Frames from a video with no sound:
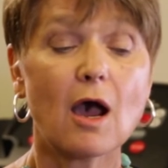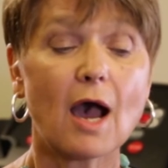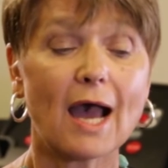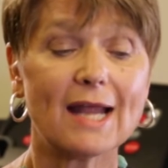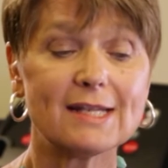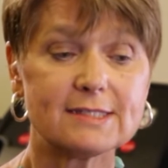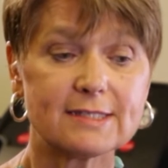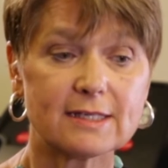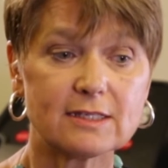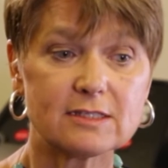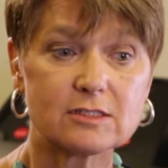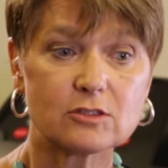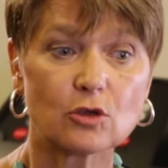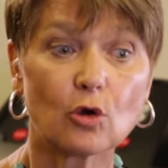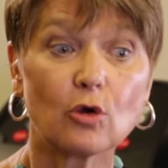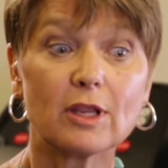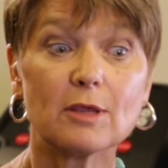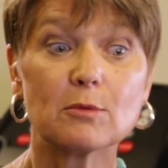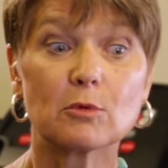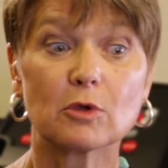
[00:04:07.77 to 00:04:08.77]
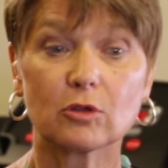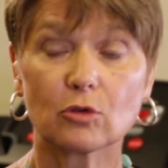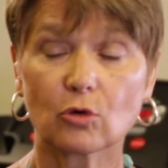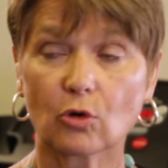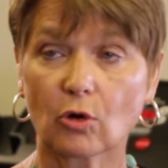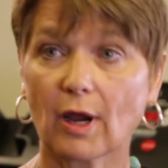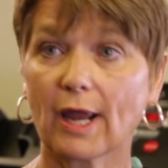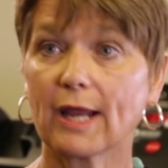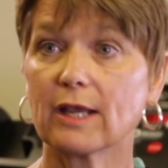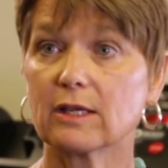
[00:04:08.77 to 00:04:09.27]
I'd say sodium
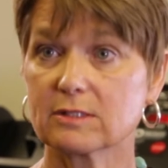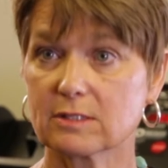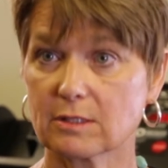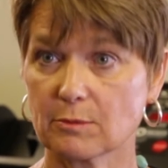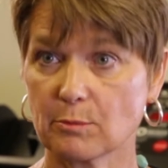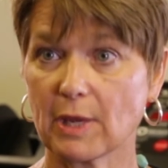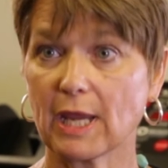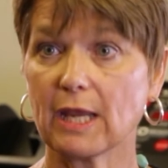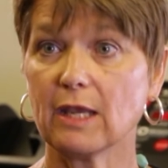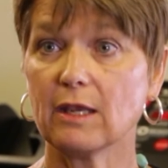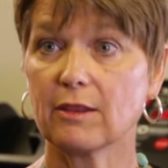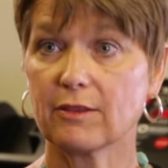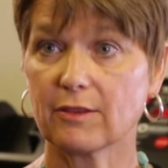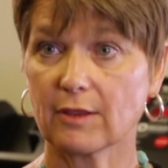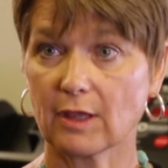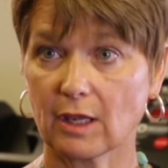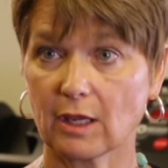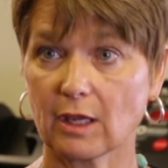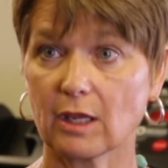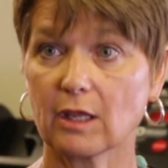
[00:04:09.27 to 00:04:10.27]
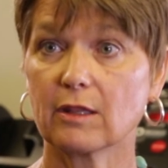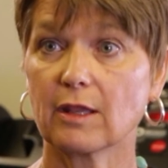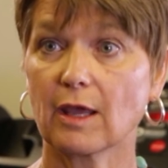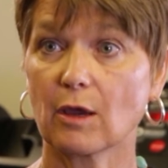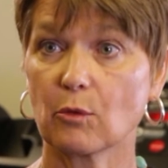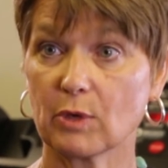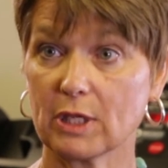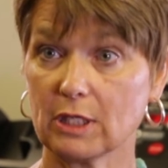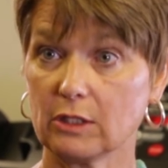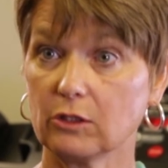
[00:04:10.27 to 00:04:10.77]
chloride is the main thing
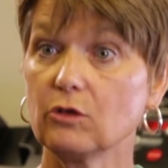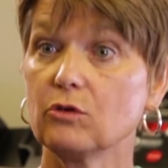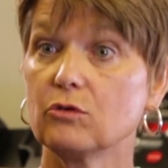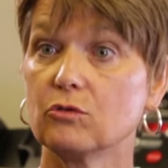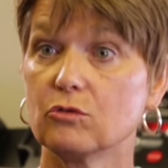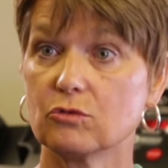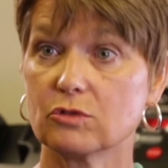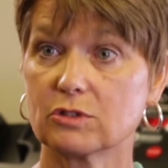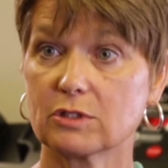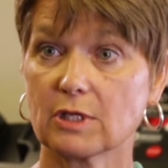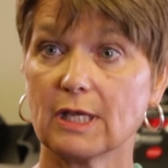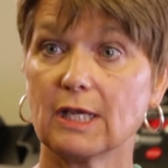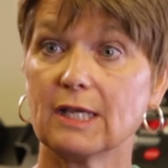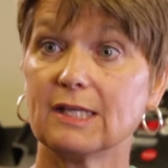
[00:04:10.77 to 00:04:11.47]
that we lose in